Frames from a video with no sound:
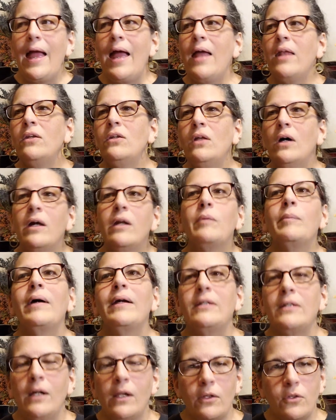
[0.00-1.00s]
and none of
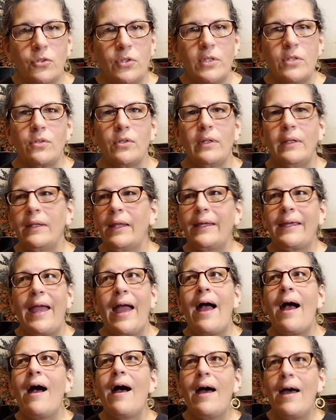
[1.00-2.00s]
my Dollar Trees are like
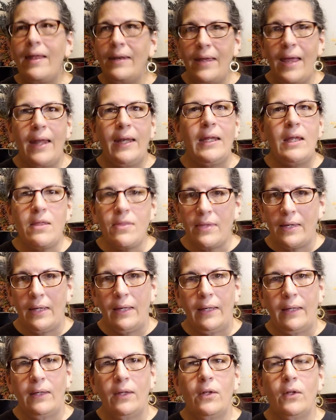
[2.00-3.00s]
had
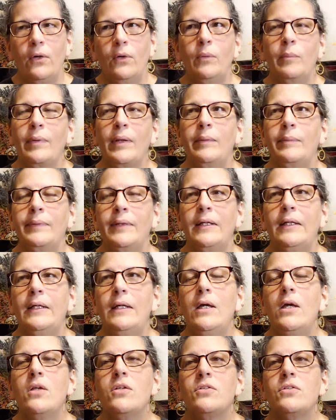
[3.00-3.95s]
anything, blah blah.